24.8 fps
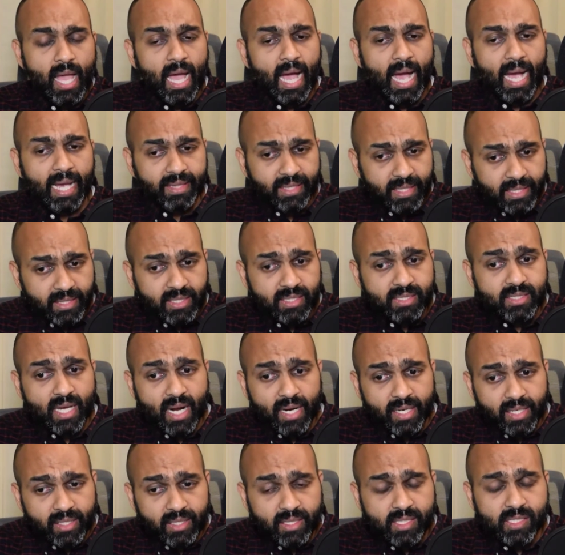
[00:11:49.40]
I think this
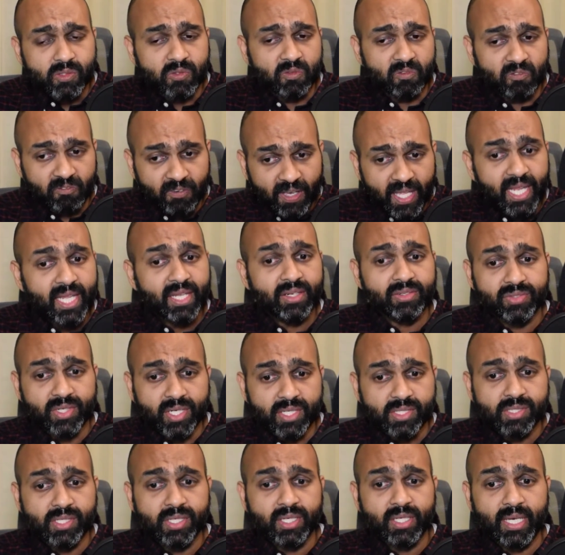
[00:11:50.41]
article is very
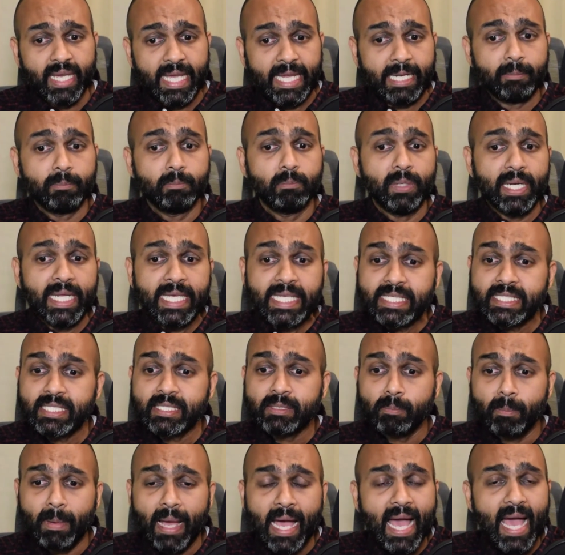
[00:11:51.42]
interesting. It brings
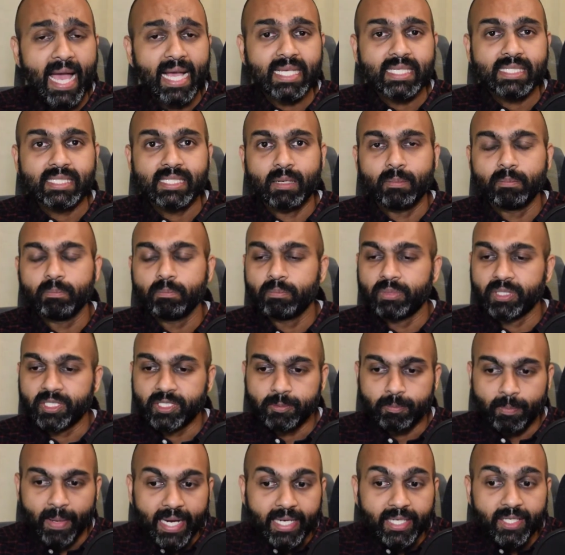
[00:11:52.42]
back some
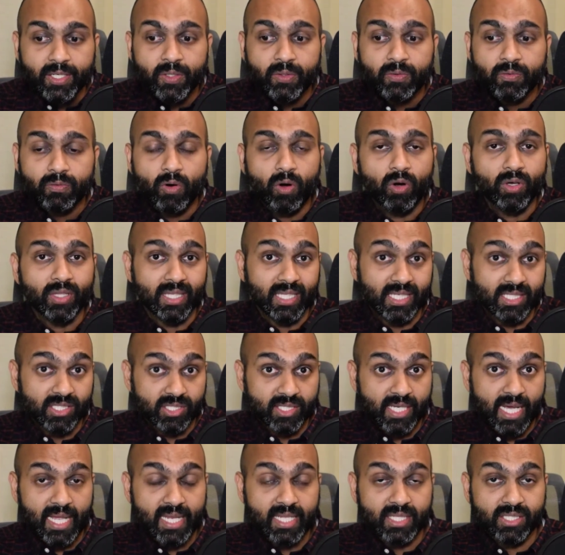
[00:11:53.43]
perspective on these
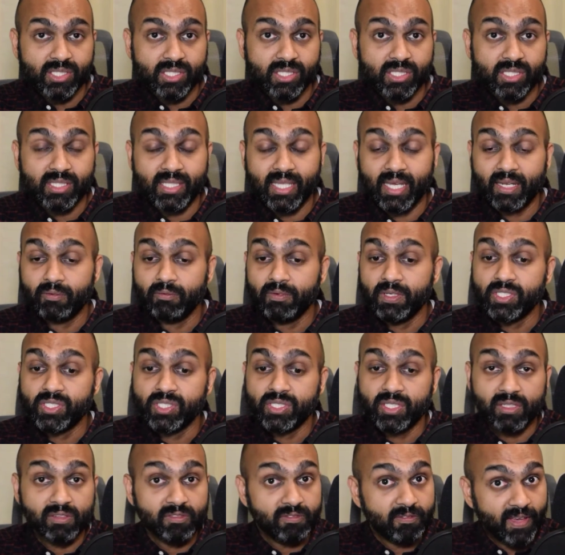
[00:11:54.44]
challenges that we
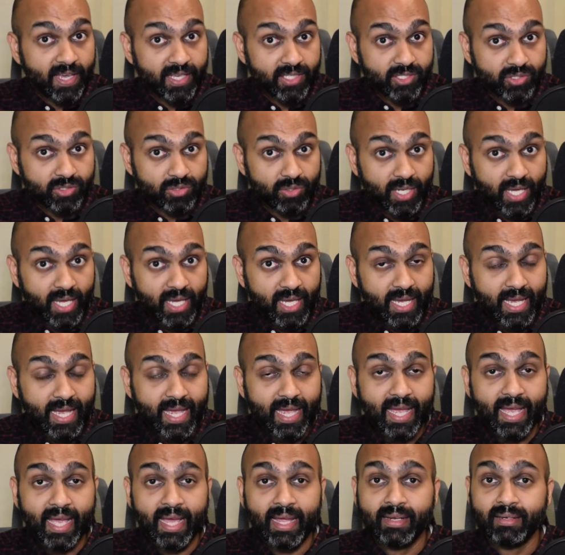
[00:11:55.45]
still face today
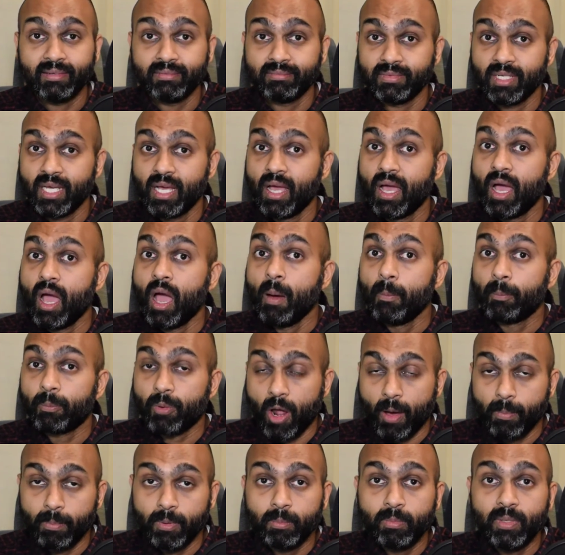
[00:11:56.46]
and
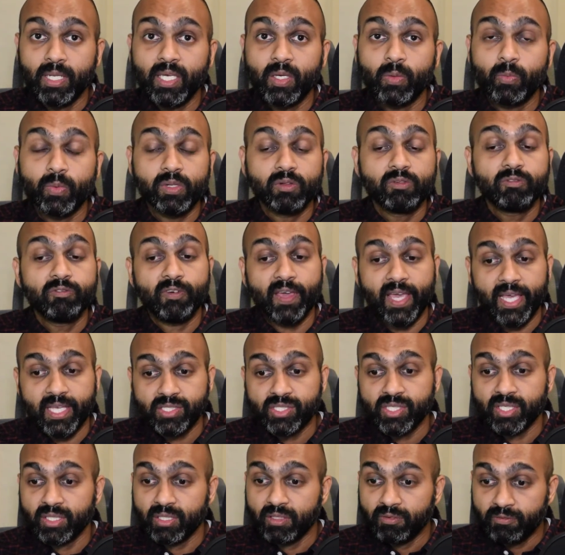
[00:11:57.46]
probably will
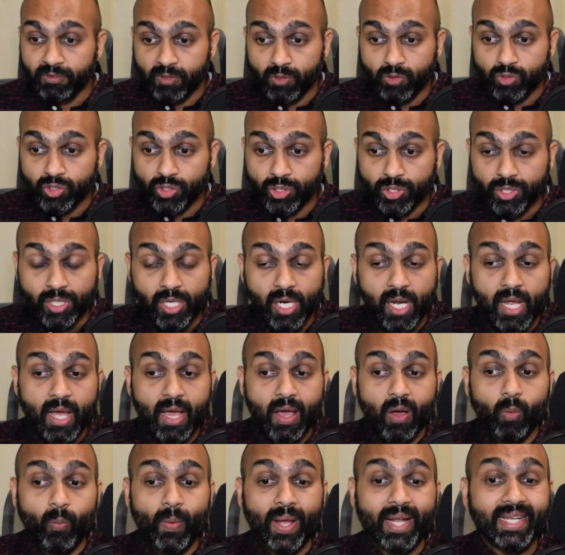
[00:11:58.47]
face in the future
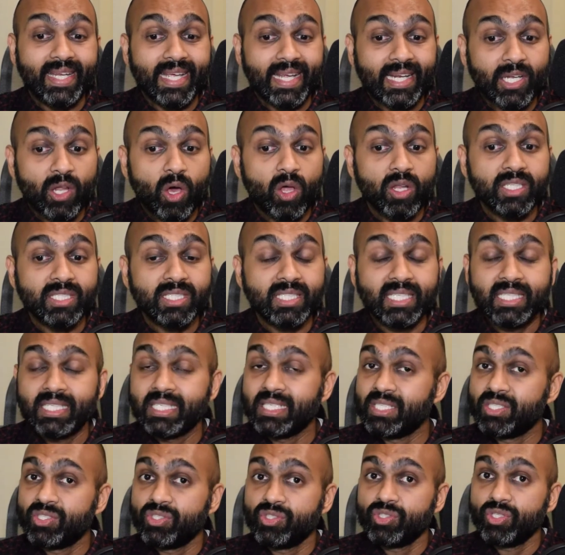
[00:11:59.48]
when technology
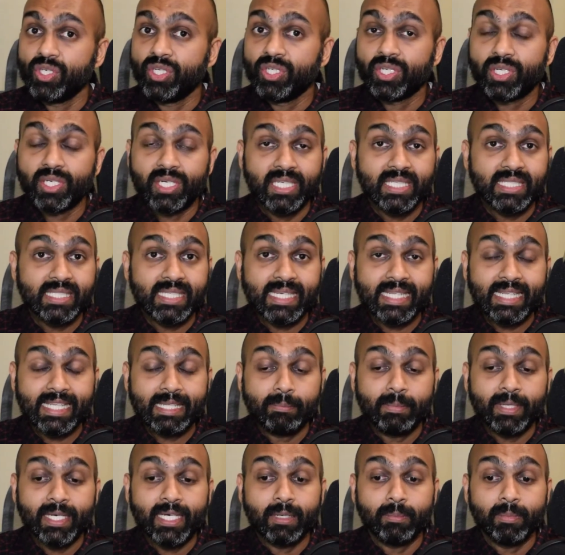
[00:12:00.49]
is increasingly
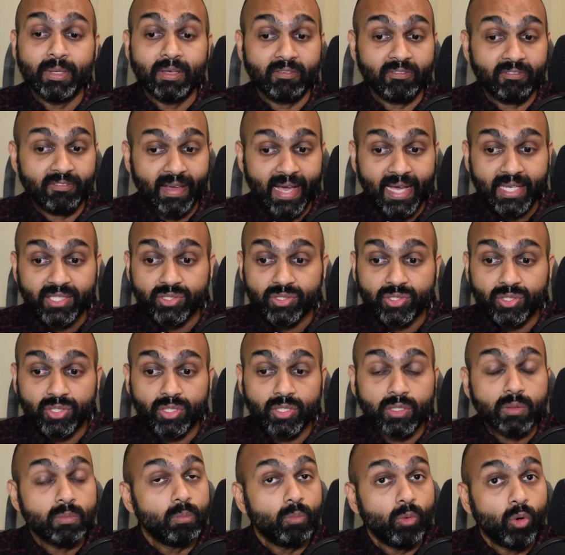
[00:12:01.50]
becoming
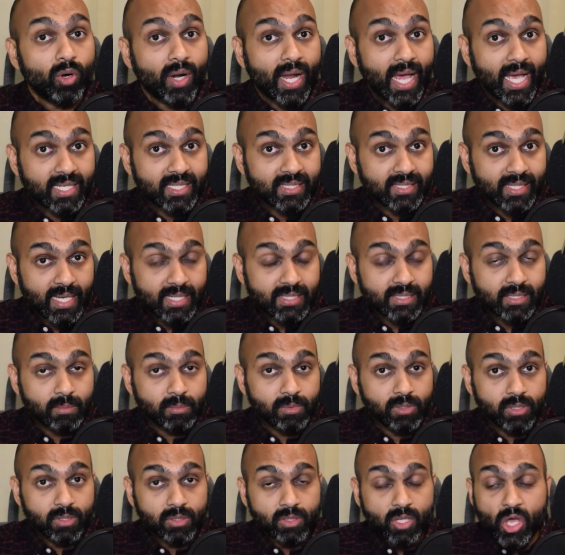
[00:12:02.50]
faster, more
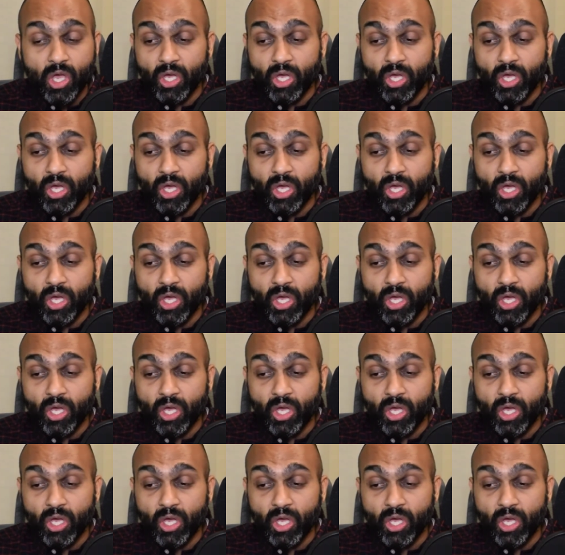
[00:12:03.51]
accessible,